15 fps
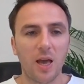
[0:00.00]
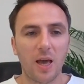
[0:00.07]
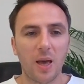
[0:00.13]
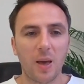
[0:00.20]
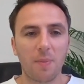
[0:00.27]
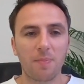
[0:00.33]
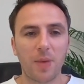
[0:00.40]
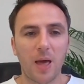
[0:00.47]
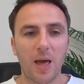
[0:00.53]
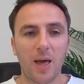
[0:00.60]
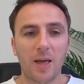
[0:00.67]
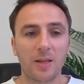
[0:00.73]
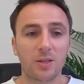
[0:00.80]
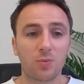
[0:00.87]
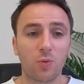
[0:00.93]

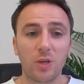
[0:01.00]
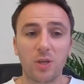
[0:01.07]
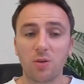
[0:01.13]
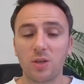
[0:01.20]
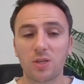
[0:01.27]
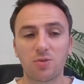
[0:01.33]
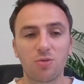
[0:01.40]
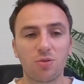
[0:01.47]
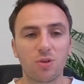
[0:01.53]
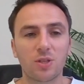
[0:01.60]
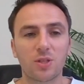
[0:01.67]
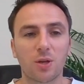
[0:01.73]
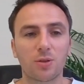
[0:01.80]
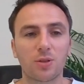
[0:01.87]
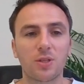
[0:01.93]
And we do this through
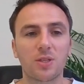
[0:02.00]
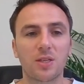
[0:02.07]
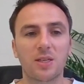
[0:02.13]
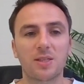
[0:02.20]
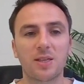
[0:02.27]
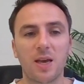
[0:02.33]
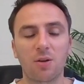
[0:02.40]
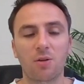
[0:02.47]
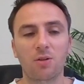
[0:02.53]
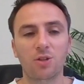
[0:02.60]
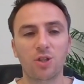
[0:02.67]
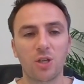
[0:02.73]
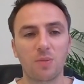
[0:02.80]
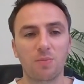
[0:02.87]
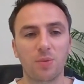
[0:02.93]
consultancy and
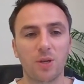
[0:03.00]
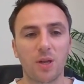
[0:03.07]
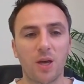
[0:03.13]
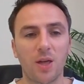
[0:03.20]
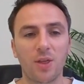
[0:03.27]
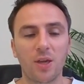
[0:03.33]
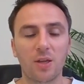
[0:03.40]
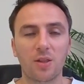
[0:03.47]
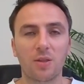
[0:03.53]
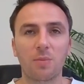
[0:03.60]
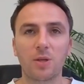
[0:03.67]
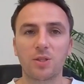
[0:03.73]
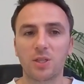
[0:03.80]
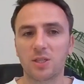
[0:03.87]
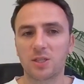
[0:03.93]
technology, but I think the
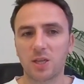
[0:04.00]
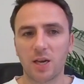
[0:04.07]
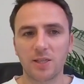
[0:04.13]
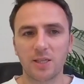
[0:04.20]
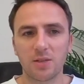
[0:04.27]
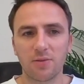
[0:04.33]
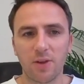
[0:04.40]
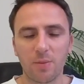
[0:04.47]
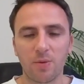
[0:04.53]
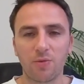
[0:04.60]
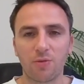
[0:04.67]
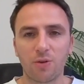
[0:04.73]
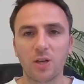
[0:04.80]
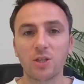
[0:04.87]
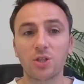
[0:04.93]
most exciting development
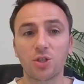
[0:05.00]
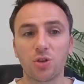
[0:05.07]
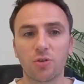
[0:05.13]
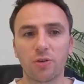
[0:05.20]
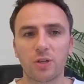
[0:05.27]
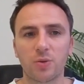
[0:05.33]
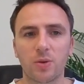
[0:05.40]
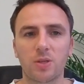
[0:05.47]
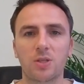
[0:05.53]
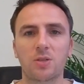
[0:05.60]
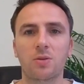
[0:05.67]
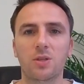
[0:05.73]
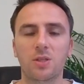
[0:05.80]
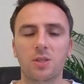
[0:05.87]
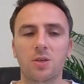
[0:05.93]
for us during
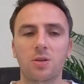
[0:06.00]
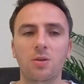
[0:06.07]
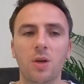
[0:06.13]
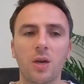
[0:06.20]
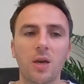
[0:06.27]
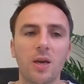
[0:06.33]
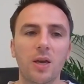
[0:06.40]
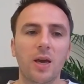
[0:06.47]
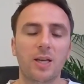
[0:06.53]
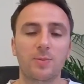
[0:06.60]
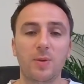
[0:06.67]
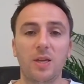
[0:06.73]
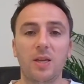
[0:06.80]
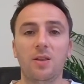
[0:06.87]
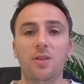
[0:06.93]
2022
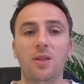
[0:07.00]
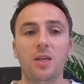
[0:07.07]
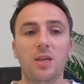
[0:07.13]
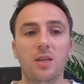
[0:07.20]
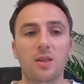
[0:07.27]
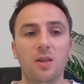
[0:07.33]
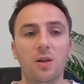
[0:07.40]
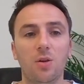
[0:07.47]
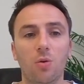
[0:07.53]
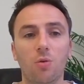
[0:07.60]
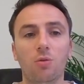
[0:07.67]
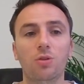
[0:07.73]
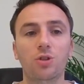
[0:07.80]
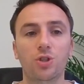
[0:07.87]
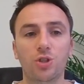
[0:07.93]
has been the
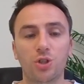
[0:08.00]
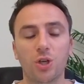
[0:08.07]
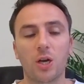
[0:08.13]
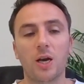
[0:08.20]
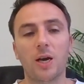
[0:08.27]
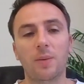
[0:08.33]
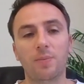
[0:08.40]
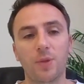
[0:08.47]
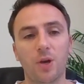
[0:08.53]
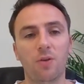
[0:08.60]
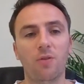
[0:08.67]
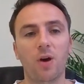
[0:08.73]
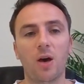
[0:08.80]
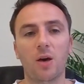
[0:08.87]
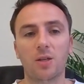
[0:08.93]
launch
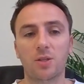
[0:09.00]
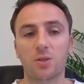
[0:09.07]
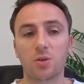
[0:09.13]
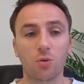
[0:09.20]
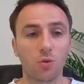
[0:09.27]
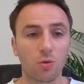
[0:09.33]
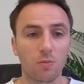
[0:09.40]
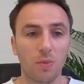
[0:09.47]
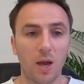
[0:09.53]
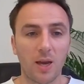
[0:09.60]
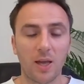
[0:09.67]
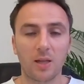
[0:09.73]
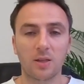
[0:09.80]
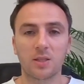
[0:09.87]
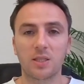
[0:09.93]
of our tool
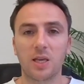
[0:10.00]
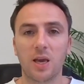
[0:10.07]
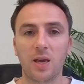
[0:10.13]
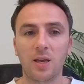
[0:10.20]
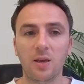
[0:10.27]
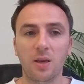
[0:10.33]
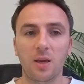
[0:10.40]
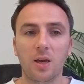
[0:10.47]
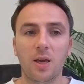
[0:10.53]
Mine LCA.